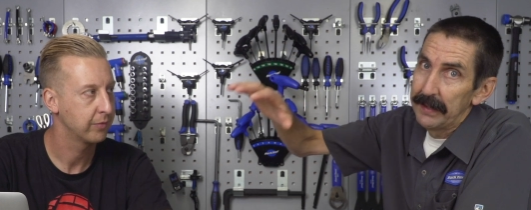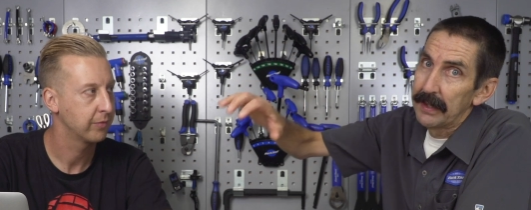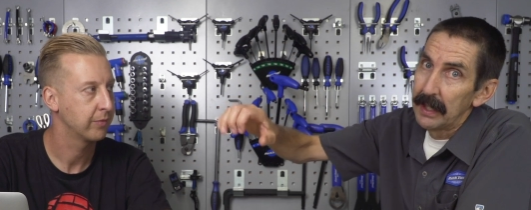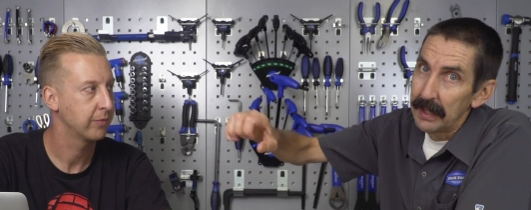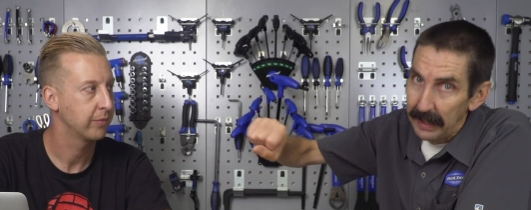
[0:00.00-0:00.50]
Speaker 1: at the
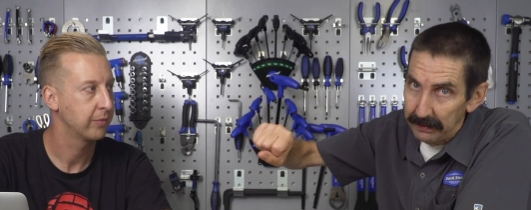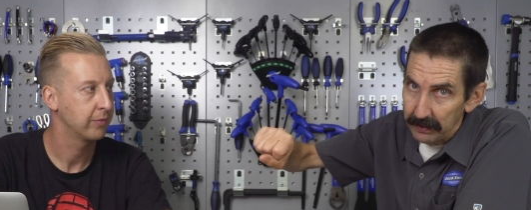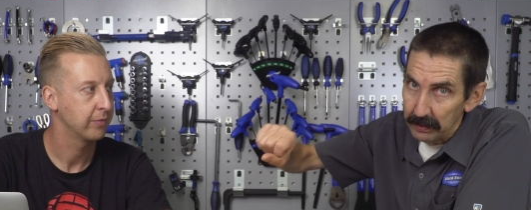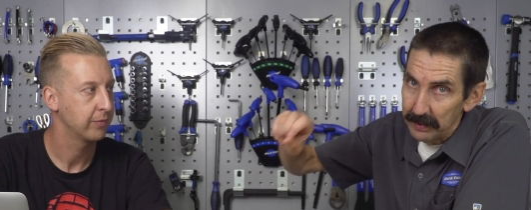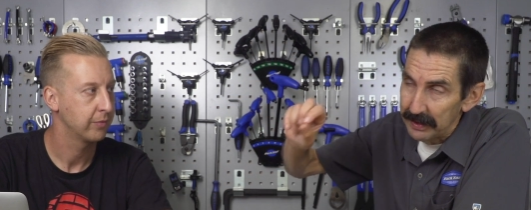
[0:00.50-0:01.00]

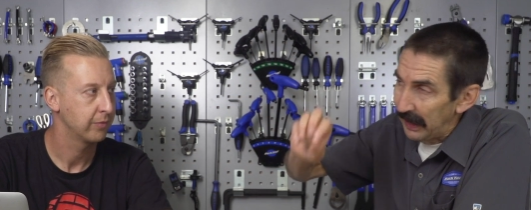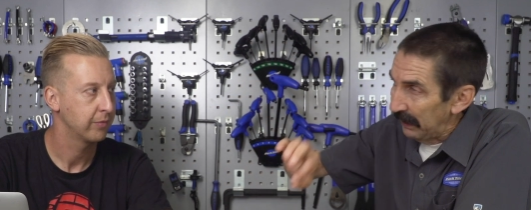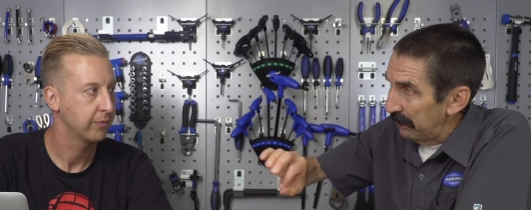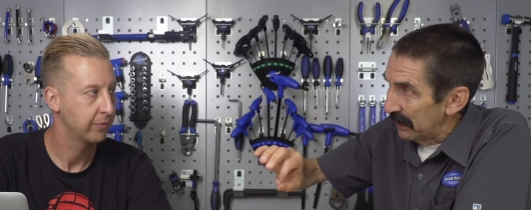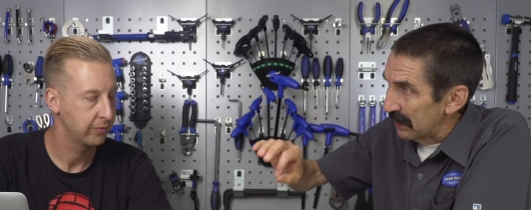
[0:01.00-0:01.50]
lever with
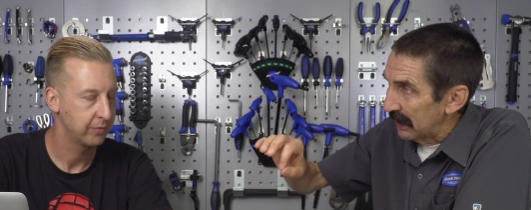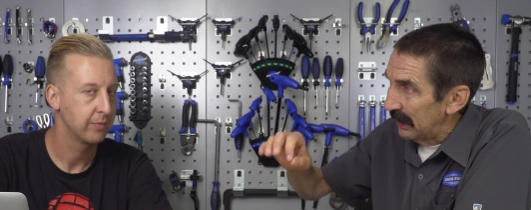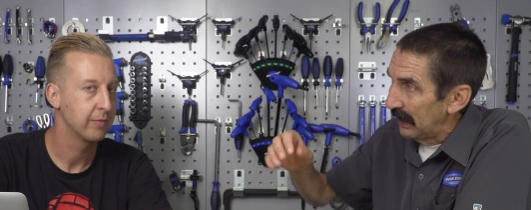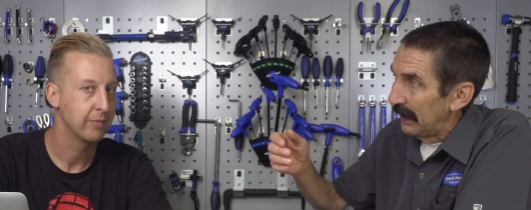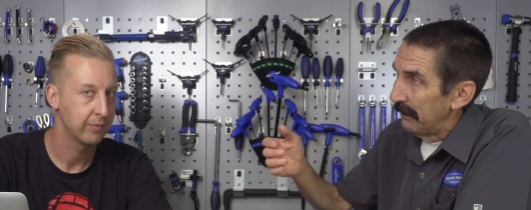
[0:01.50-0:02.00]
that piston,
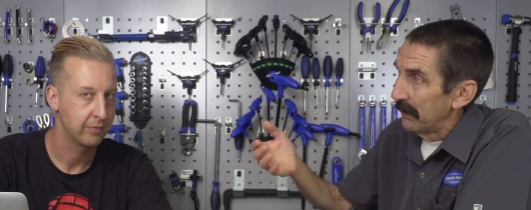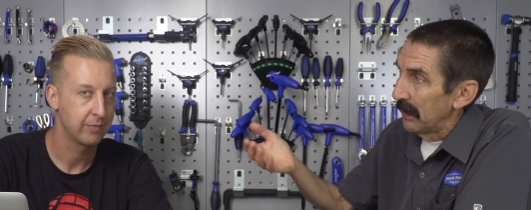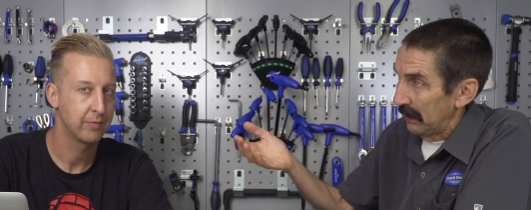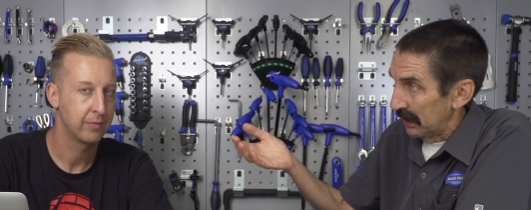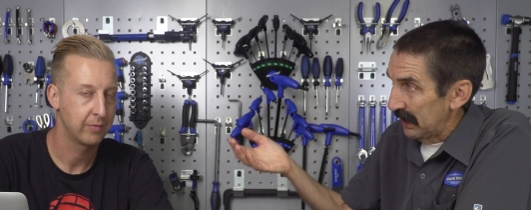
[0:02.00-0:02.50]

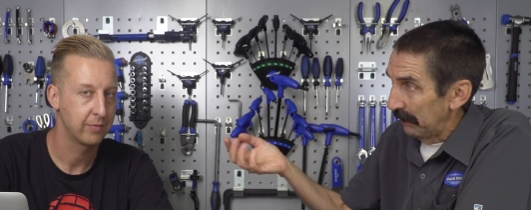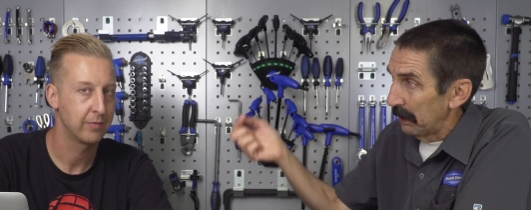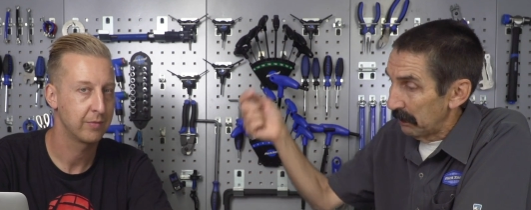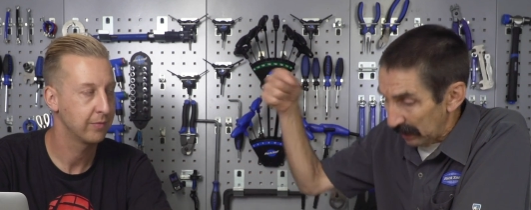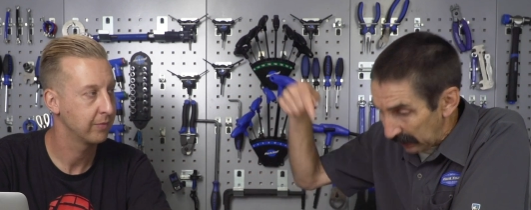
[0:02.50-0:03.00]
the
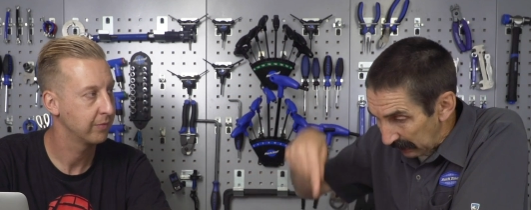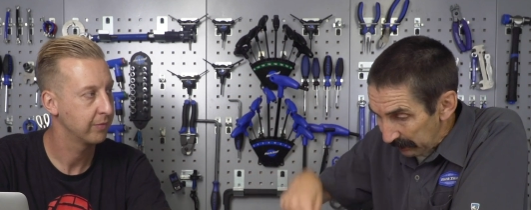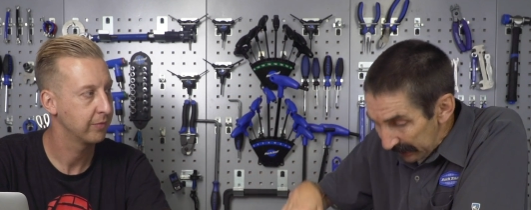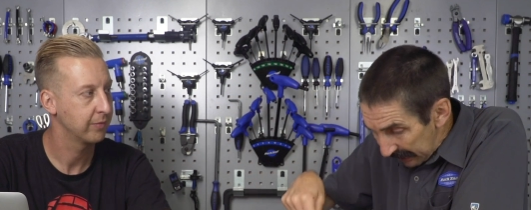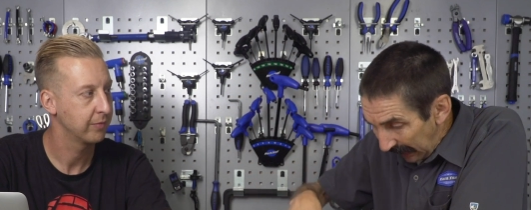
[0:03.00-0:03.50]
symptoms are gonna
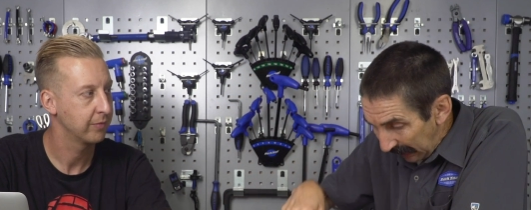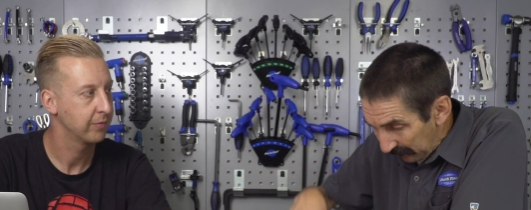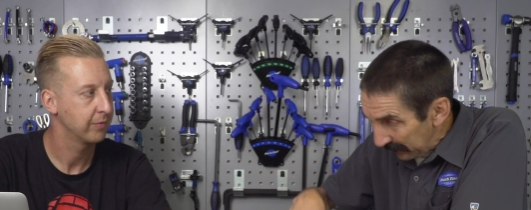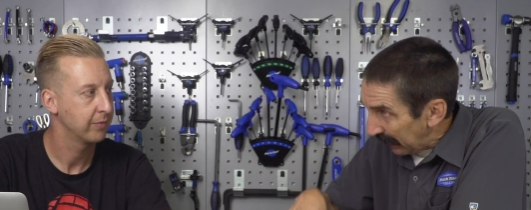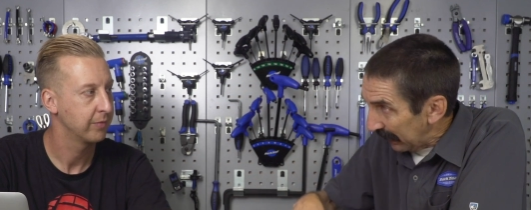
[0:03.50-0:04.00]
be
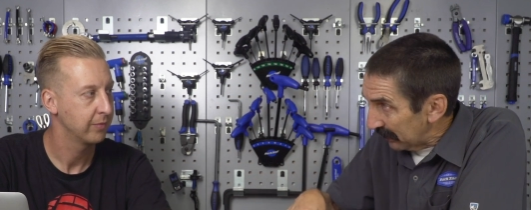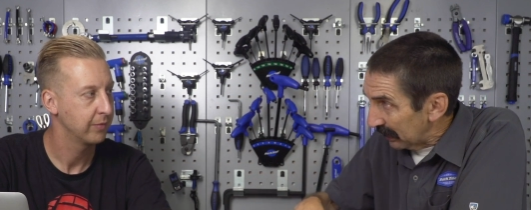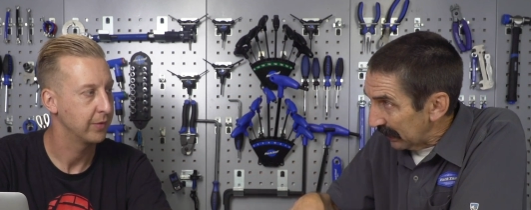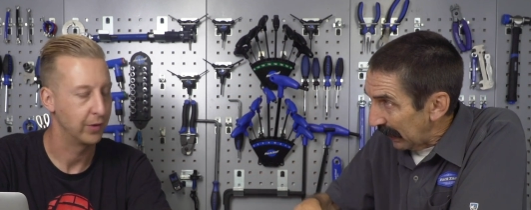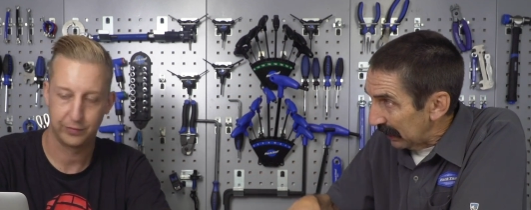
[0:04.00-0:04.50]
down at the
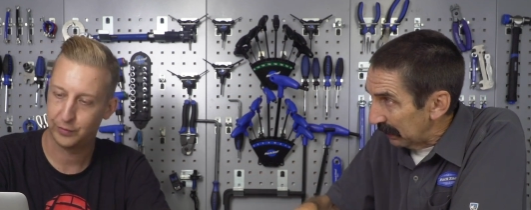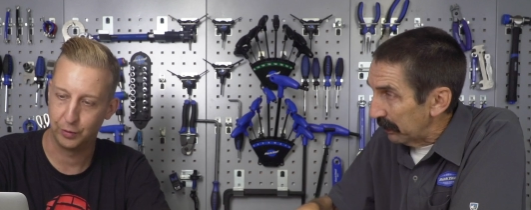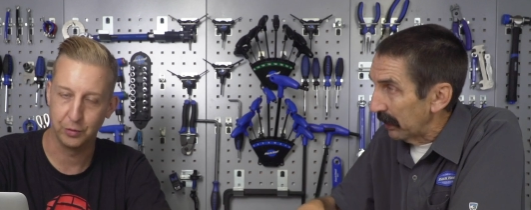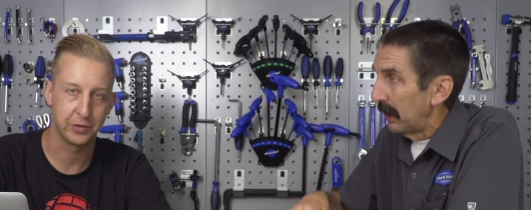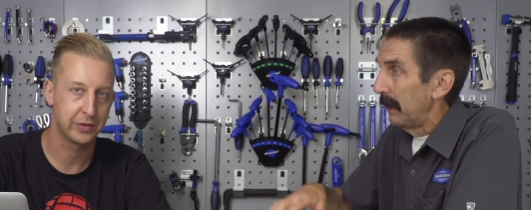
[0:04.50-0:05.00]
caliper. Of
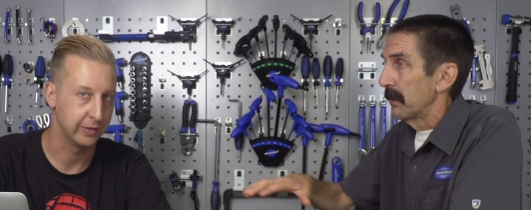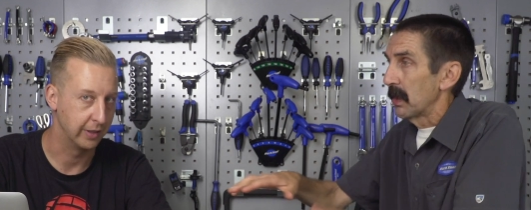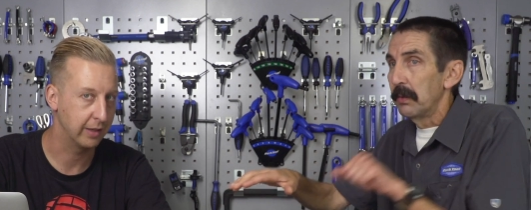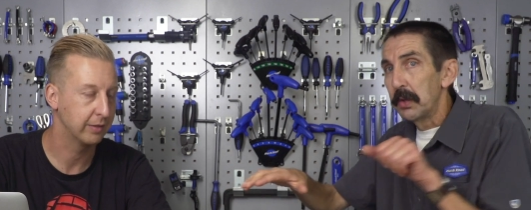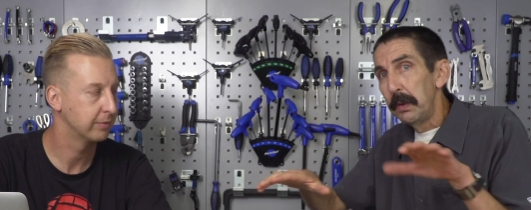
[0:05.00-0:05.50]
course. So
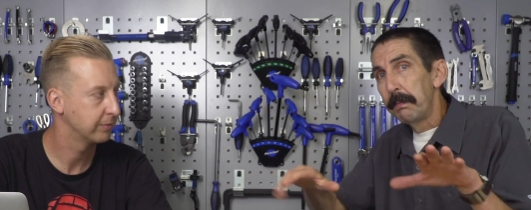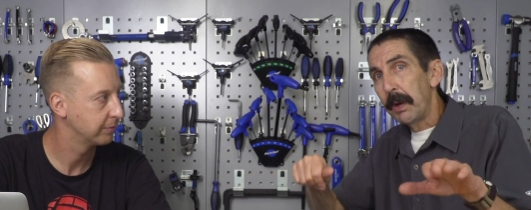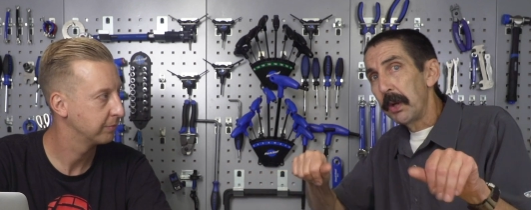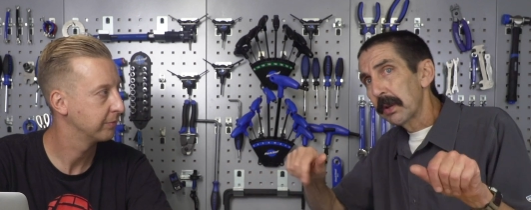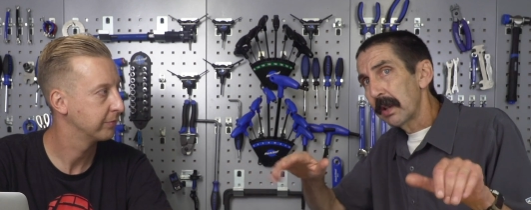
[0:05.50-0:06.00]
yeah. do
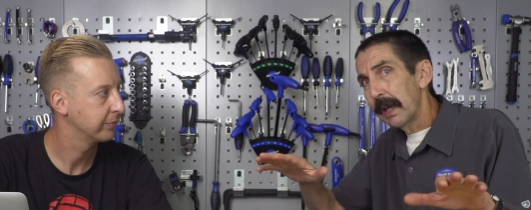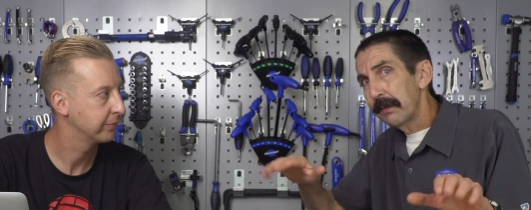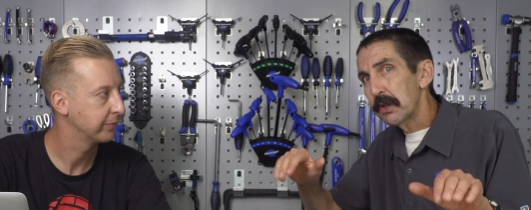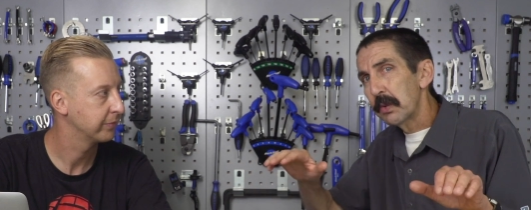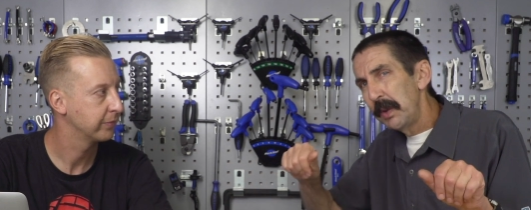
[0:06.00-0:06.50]
both
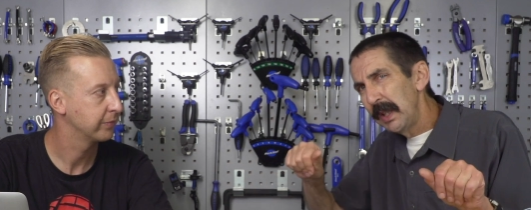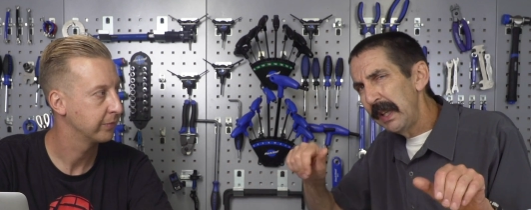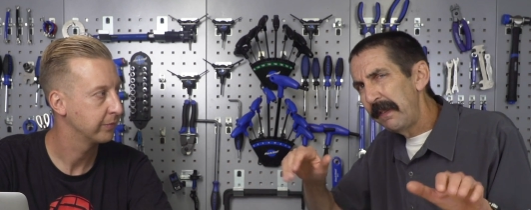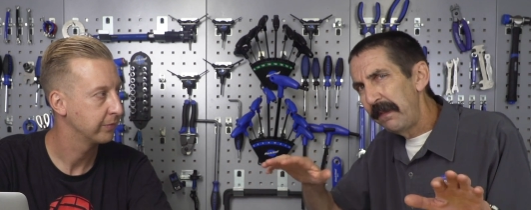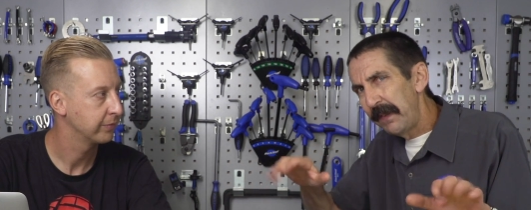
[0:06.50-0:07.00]
levers really
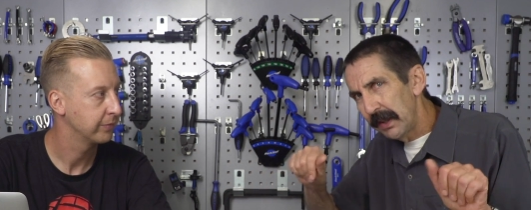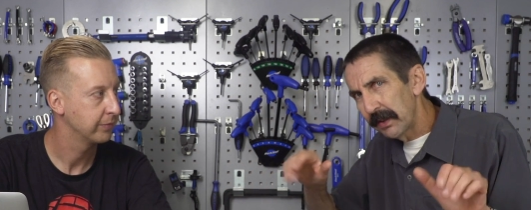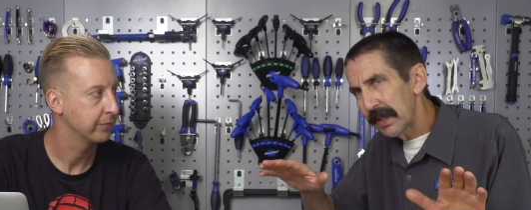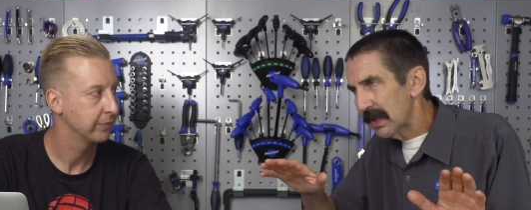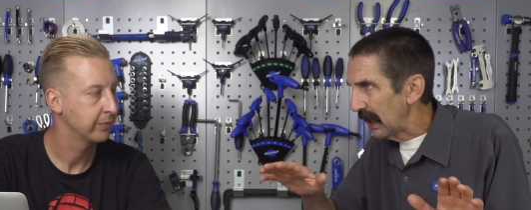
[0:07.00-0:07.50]
feel
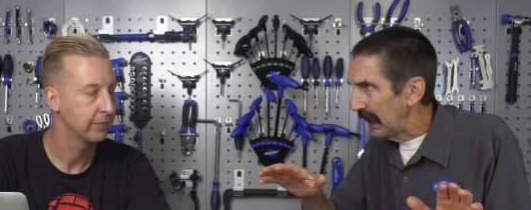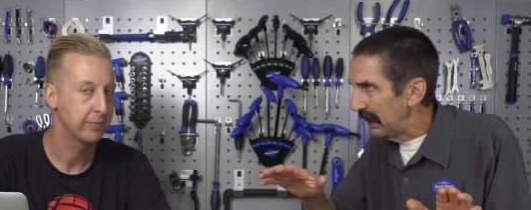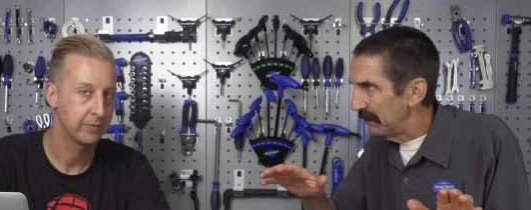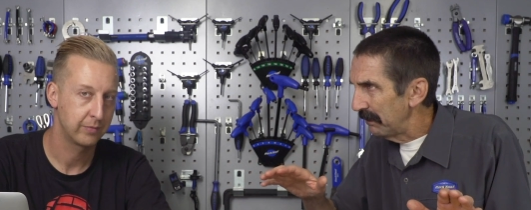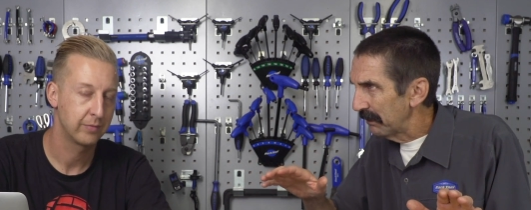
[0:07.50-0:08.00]
the
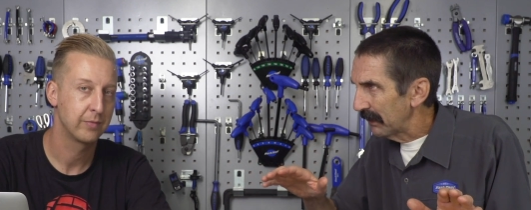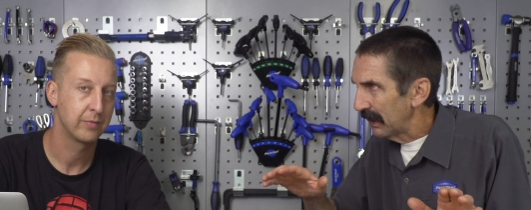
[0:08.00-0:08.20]
same?